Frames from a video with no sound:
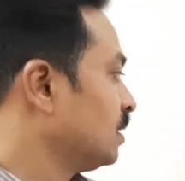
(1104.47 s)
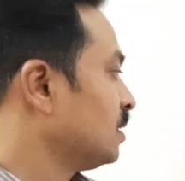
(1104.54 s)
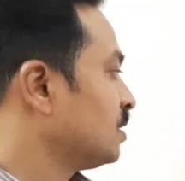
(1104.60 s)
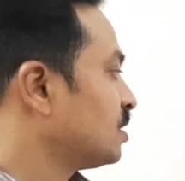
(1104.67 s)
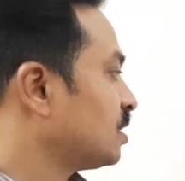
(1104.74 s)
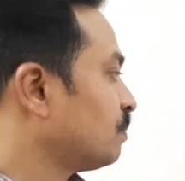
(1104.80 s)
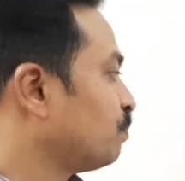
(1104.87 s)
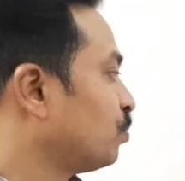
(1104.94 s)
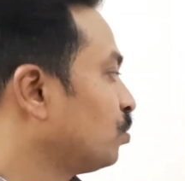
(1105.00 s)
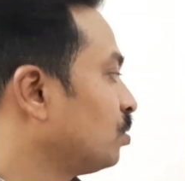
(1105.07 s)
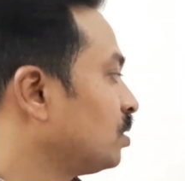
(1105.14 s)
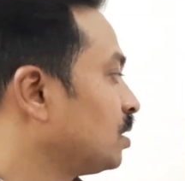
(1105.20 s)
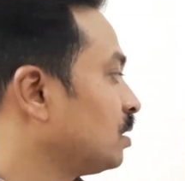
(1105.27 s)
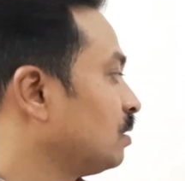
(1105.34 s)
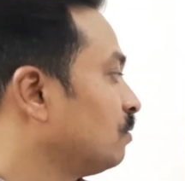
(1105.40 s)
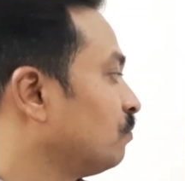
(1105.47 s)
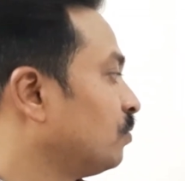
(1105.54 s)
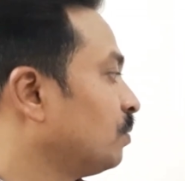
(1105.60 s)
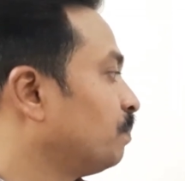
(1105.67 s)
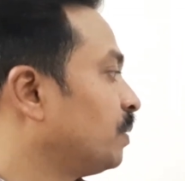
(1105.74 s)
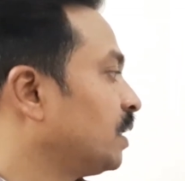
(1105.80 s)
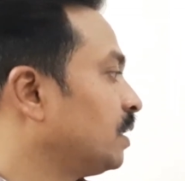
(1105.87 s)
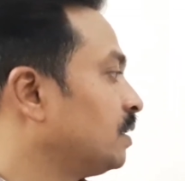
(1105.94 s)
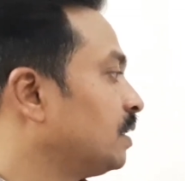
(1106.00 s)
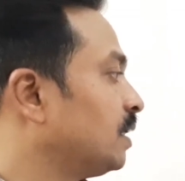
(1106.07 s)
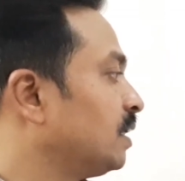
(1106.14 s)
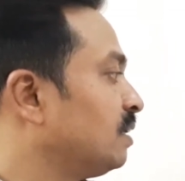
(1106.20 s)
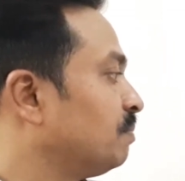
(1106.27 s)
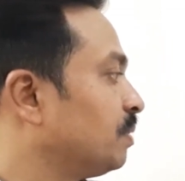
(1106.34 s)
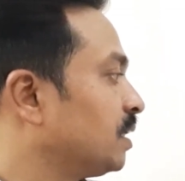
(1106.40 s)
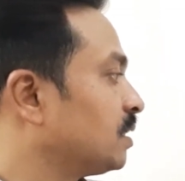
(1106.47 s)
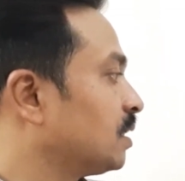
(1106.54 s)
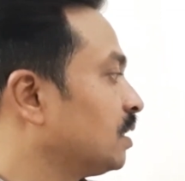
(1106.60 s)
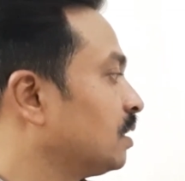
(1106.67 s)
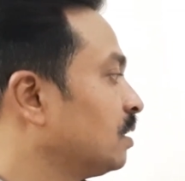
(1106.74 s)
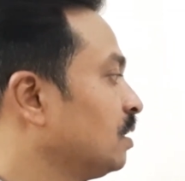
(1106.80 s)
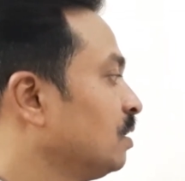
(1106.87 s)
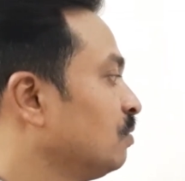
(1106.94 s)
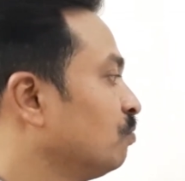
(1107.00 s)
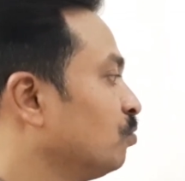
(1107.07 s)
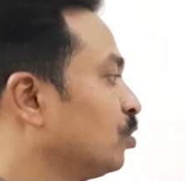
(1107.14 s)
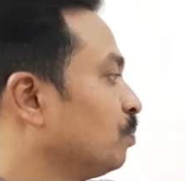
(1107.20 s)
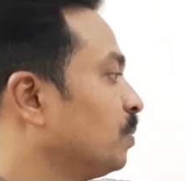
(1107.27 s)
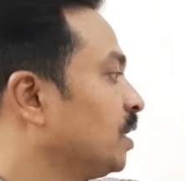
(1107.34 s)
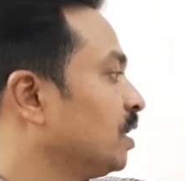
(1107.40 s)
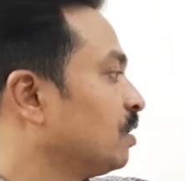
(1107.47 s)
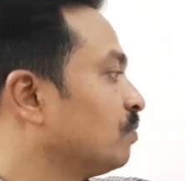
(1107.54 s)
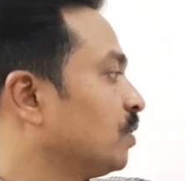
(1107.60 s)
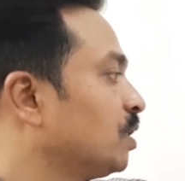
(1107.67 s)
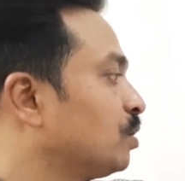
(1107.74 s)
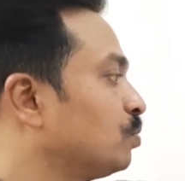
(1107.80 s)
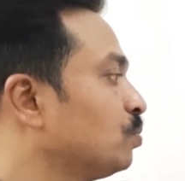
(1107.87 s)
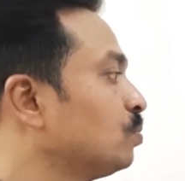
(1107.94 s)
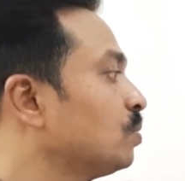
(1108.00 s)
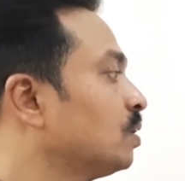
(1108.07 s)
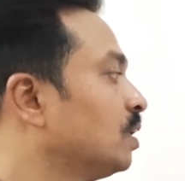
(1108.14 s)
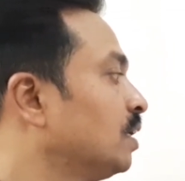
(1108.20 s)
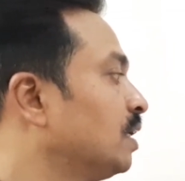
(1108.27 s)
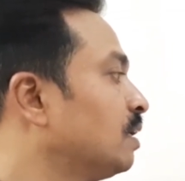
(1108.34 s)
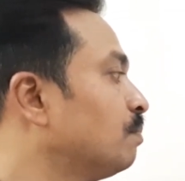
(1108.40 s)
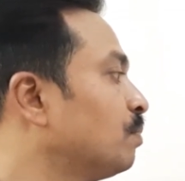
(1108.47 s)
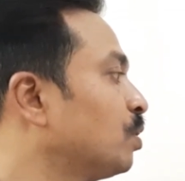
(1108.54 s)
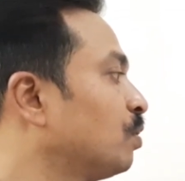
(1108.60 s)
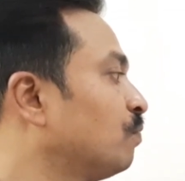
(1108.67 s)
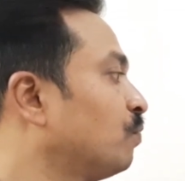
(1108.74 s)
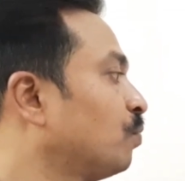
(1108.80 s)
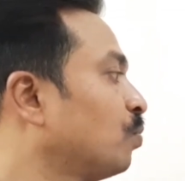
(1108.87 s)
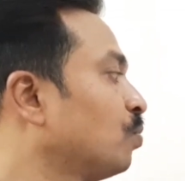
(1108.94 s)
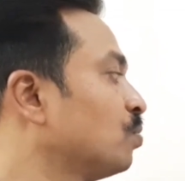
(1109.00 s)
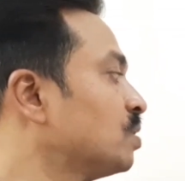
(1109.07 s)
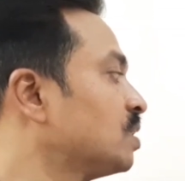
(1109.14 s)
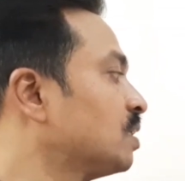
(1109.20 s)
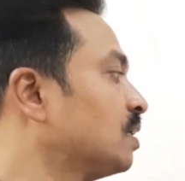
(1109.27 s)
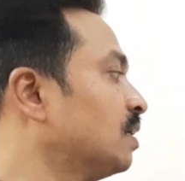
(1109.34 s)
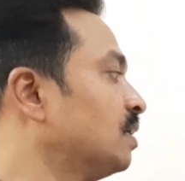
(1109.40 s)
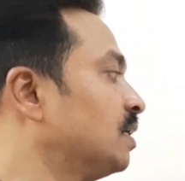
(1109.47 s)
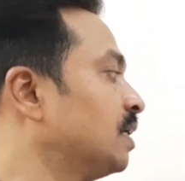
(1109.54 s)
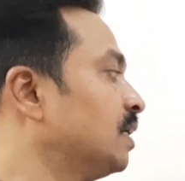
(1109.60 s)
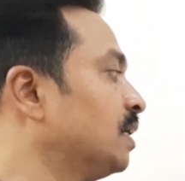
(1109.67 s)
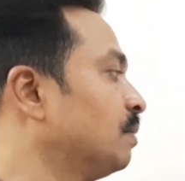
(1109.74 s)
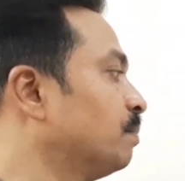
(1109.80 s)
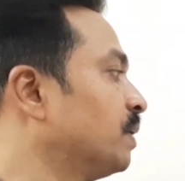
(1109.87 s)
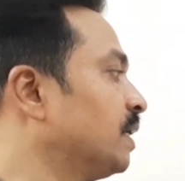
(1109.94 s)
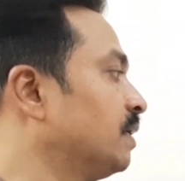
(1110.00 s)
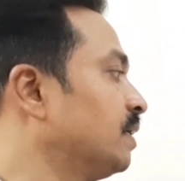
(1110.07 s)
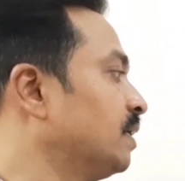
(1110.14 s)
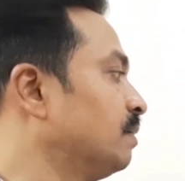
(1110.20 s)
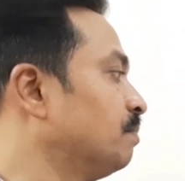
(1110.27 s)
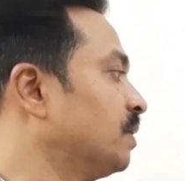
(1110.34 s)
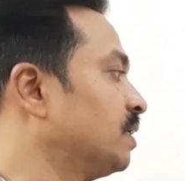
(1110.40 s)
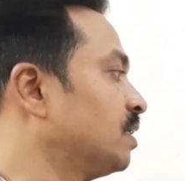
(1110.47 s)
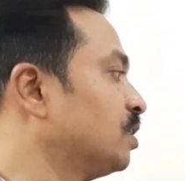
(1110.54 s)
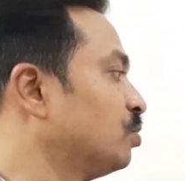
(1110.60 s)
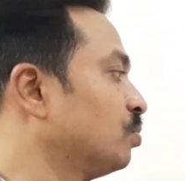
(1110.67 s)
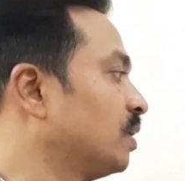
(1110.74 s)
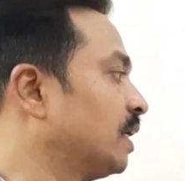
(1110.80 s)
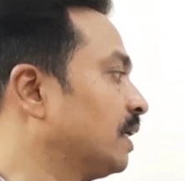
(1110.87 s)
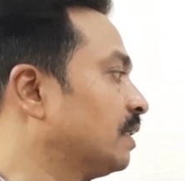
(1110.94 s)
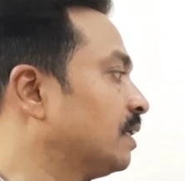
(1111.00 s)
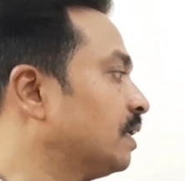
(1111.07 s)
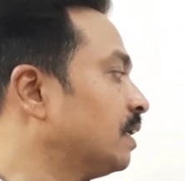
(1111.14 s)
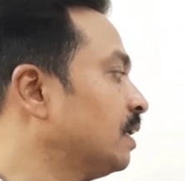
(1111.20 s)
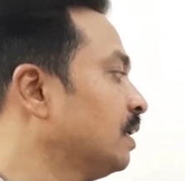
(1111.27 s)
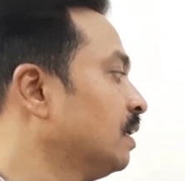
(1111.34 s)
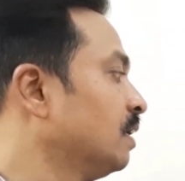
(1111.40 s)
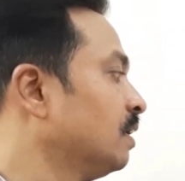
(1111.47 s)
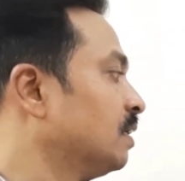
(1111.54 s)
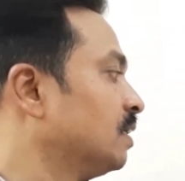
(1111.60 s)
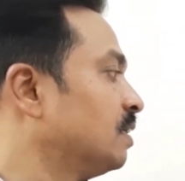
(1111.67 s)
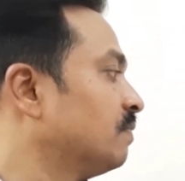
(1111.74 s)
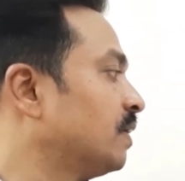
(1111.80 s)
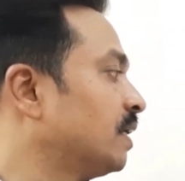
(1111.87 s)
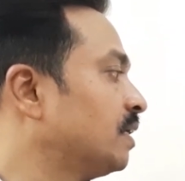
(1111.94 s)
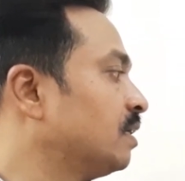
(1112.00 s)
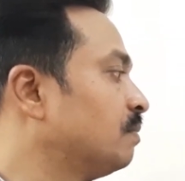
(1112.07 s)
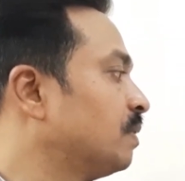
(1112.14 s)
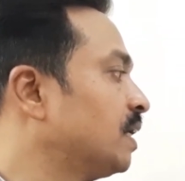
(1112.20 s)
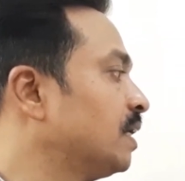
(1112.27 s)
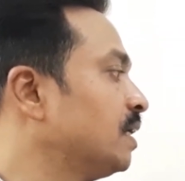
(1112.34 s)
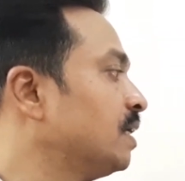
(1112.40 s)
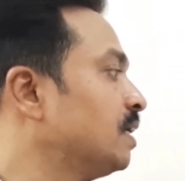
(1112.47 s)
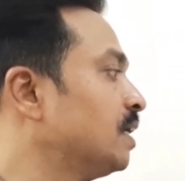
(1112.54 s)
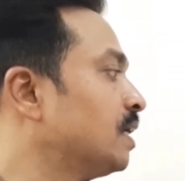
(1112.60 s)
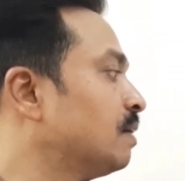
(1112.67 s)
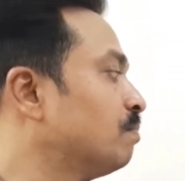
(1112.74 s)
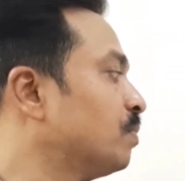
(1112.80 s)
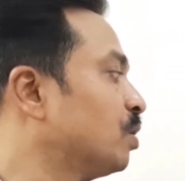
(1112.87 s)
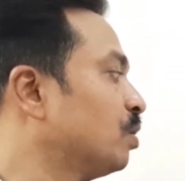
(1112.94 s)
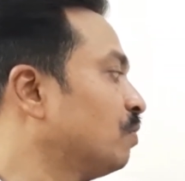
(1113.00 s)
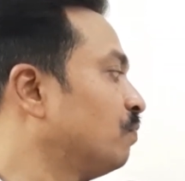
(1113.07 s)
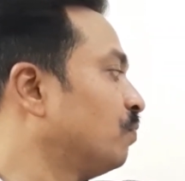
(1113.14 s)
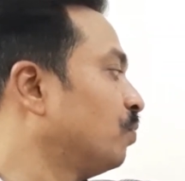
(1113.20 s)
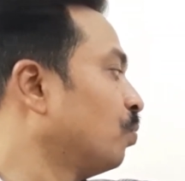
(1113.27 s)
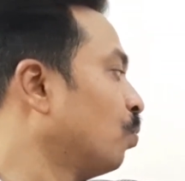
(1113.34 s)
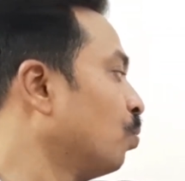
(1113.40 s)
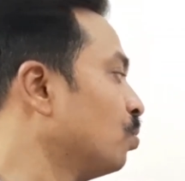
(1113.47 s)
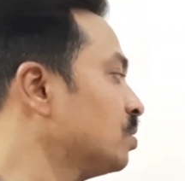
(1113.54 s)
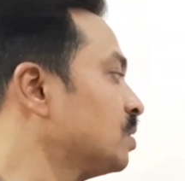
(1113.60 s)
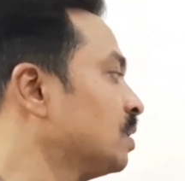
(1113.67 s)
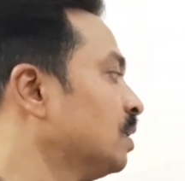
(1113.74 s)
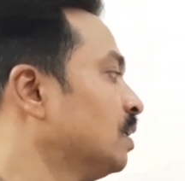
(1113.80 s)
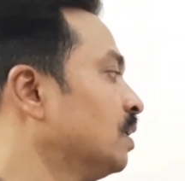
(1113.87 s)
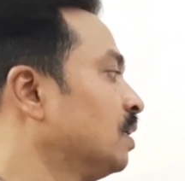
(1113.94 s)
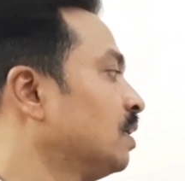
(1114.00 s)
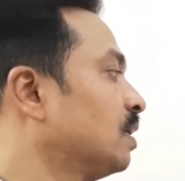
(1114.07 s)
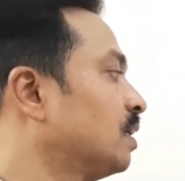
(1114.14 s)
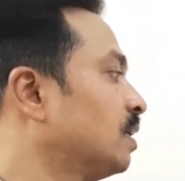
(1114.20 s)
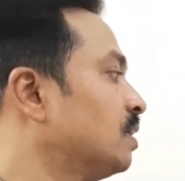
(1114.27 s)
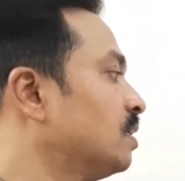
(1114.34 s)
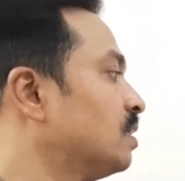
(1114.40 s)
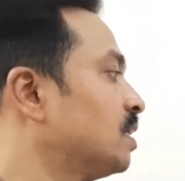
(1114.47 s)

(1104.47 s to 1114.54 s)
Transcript: Support for bread and butter would be equal to number of rows containing bread and butter together divided by number of rows for